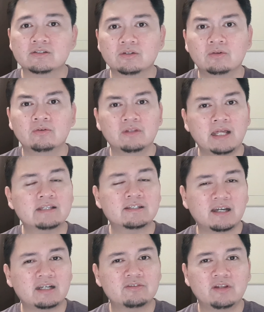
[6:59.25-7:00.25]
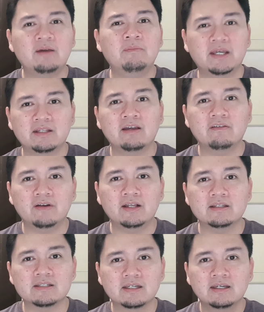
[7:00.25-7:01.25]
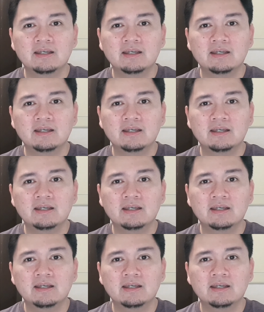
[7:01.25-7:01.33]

So that's actually a big difference.